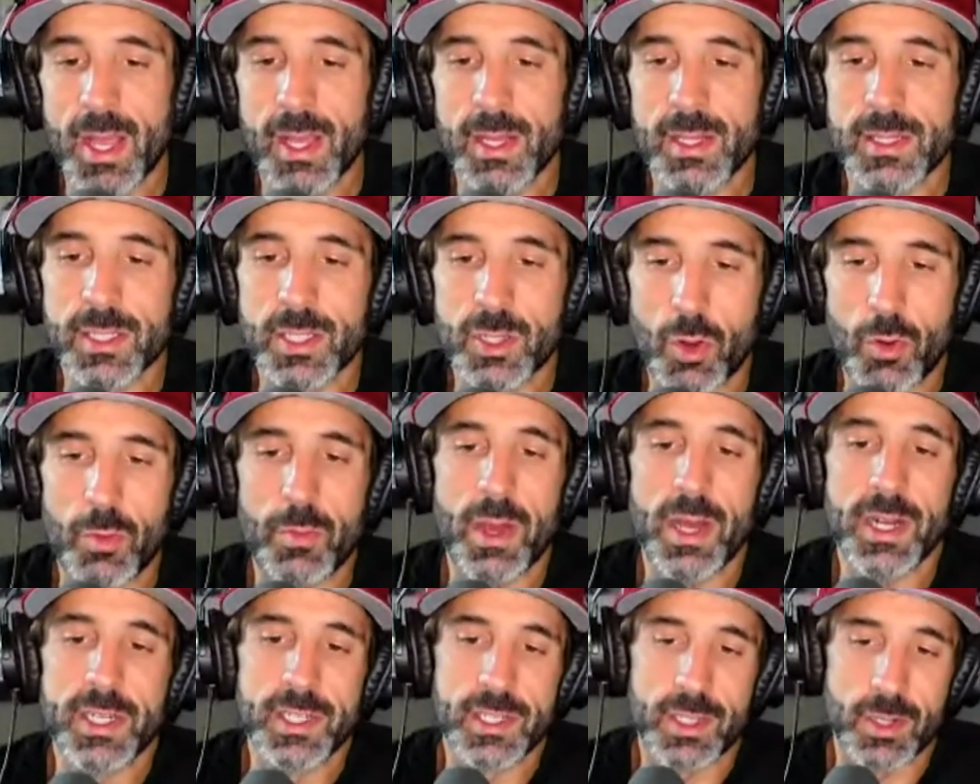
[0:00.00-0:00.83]
So
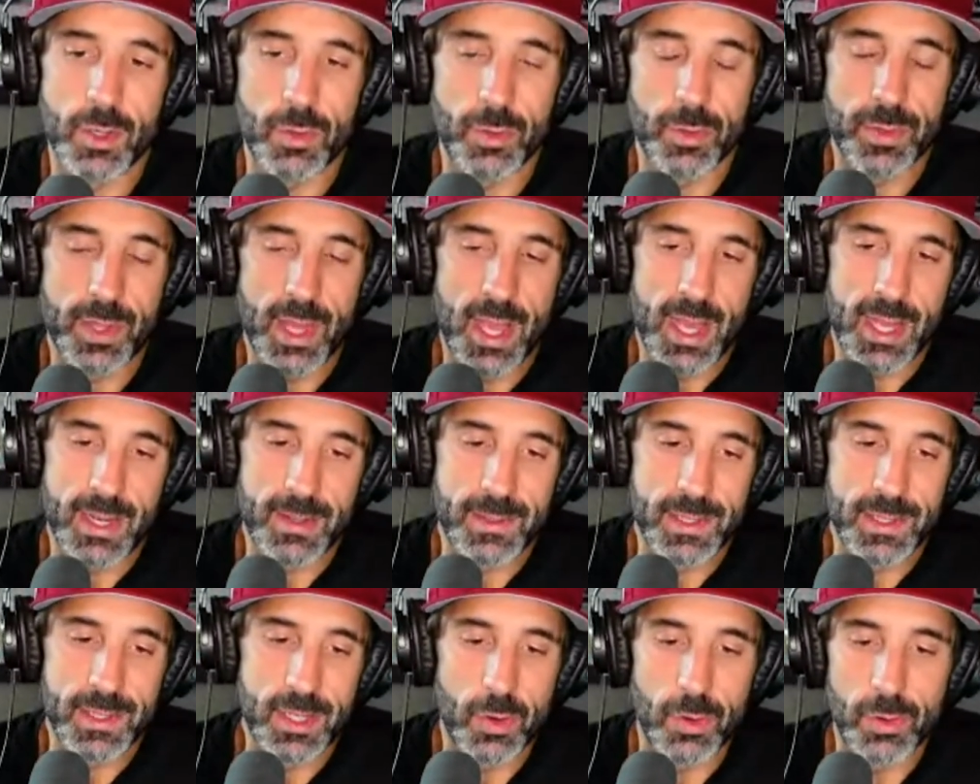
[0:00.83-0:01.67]
much so that,
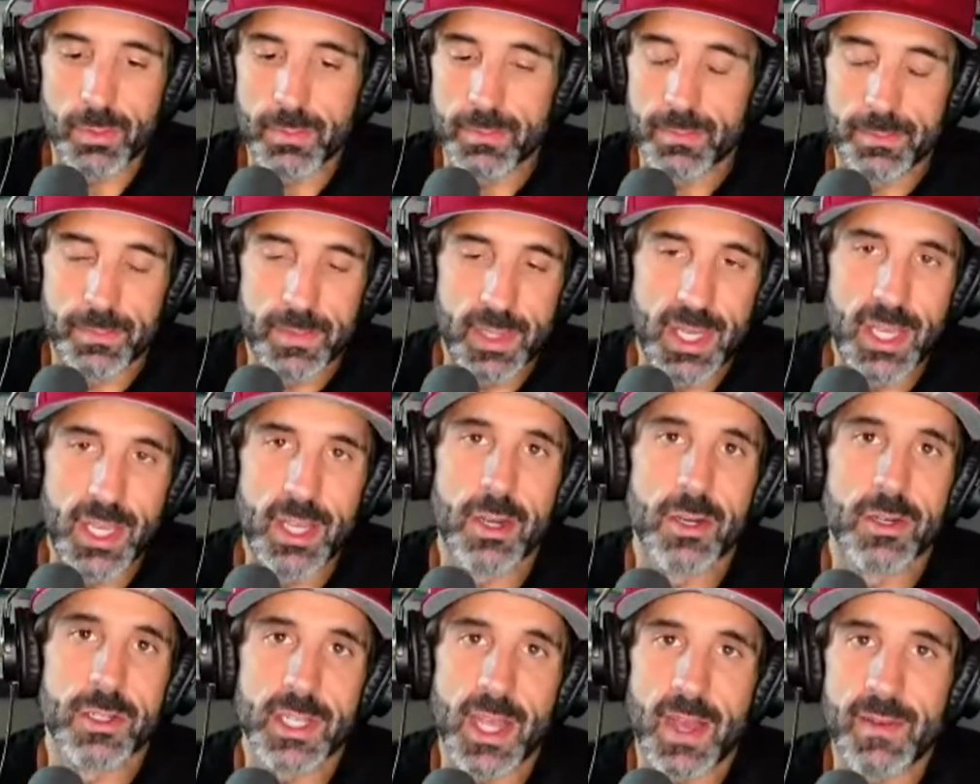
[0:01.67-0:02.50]
you know,
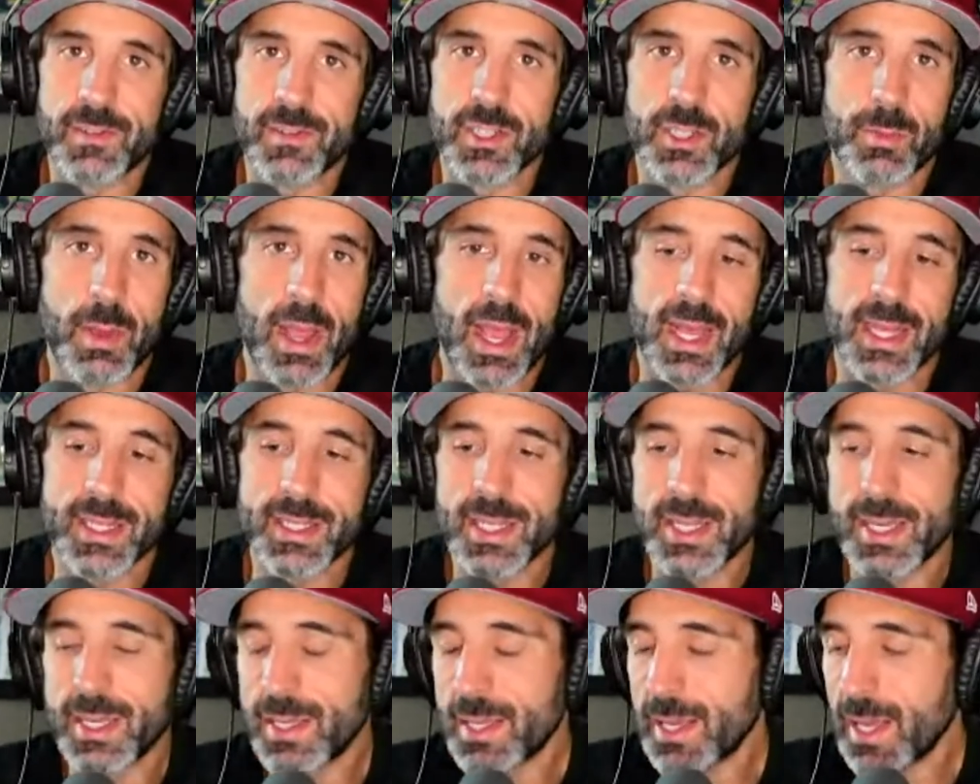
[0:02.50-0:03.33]
years after his
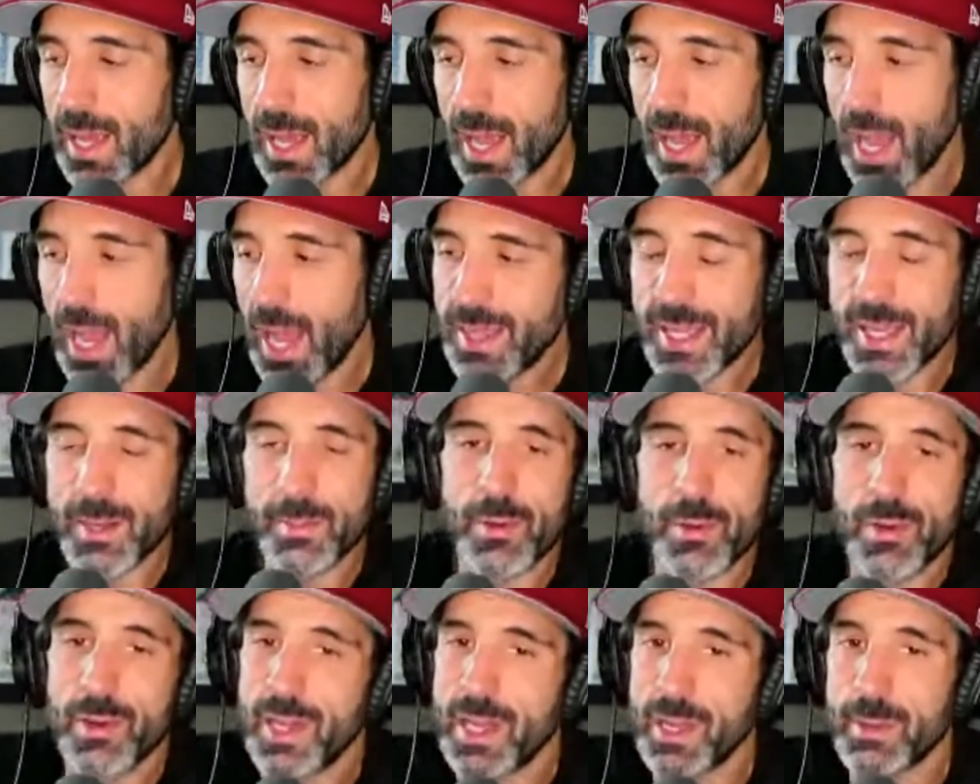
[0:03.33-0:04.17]
passing, I think
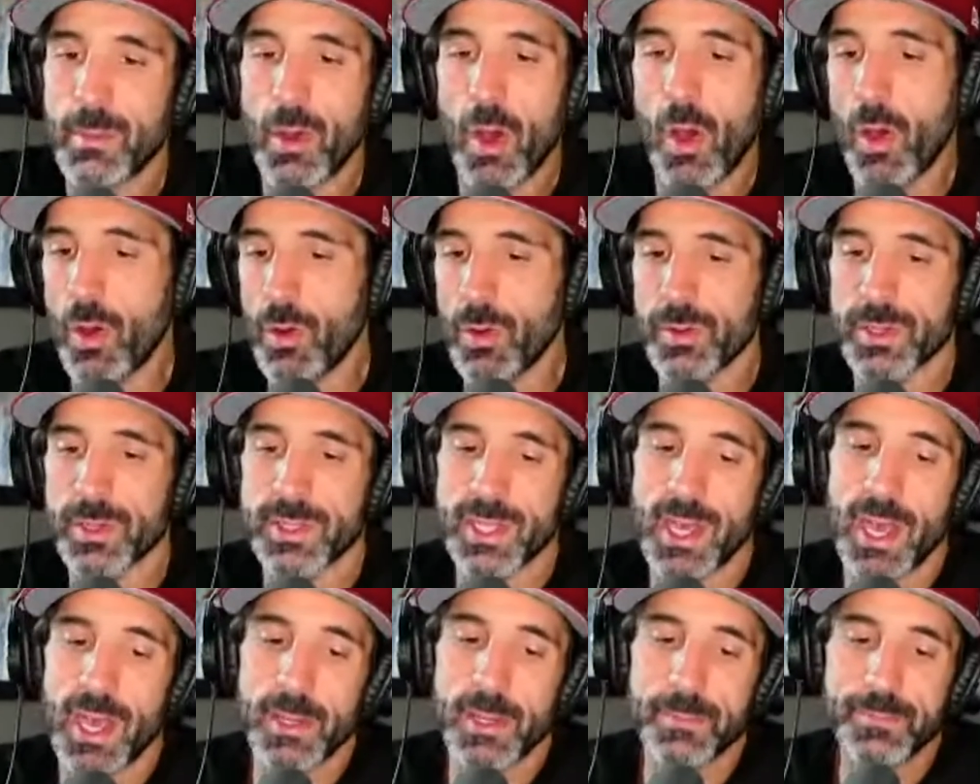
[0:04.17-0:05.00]
about him all the
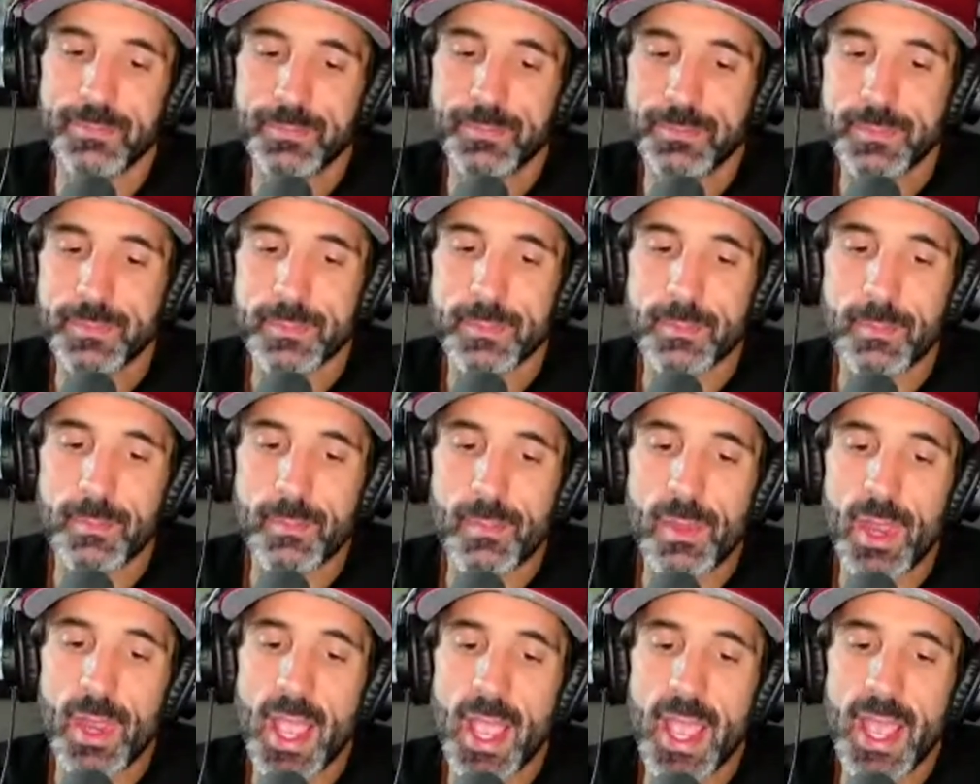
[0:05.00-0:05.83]
time.
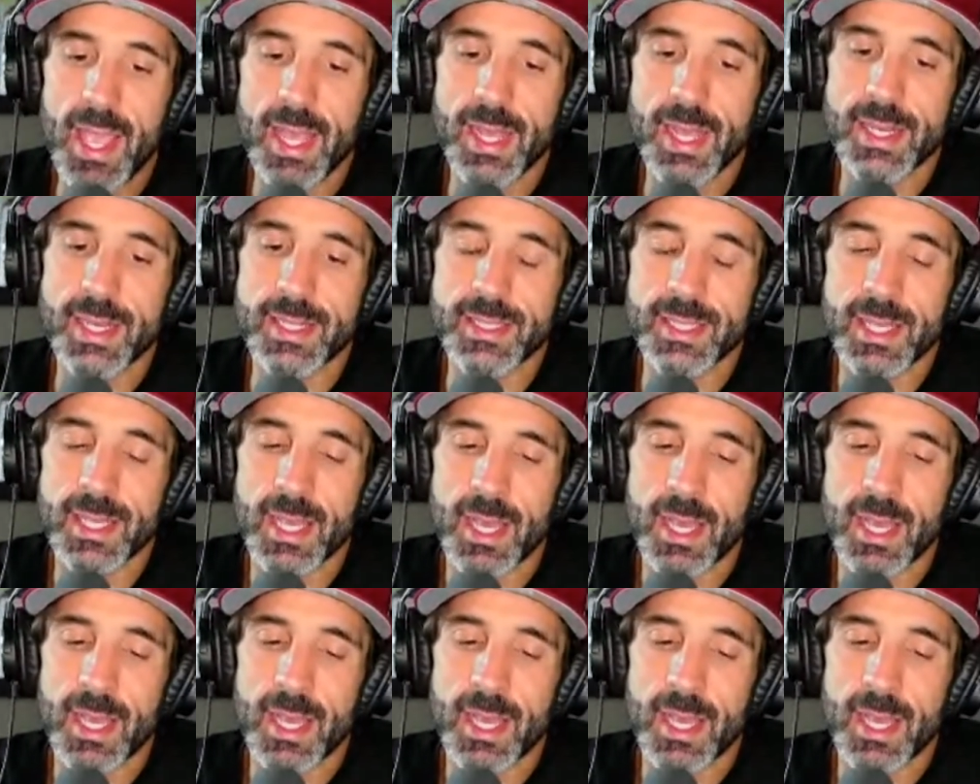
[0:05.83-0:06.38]
And